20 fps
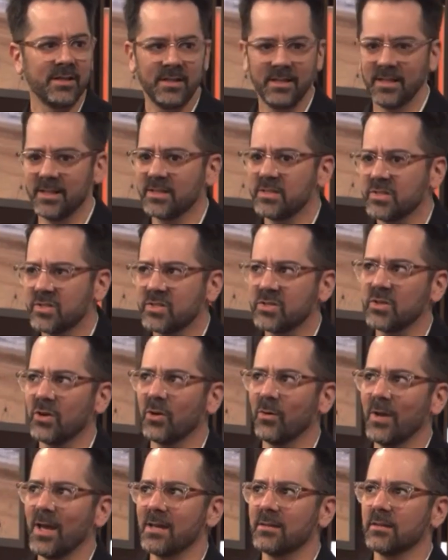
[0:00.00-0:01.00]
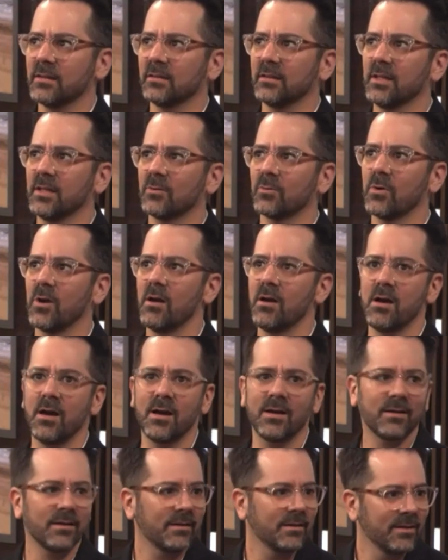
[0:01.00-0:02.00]
It's so ethically
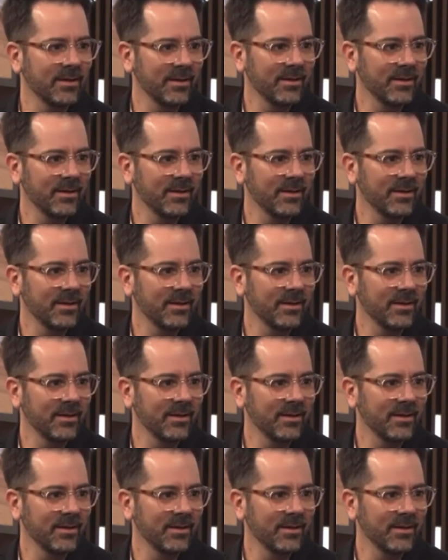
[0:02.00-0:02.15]
wrong.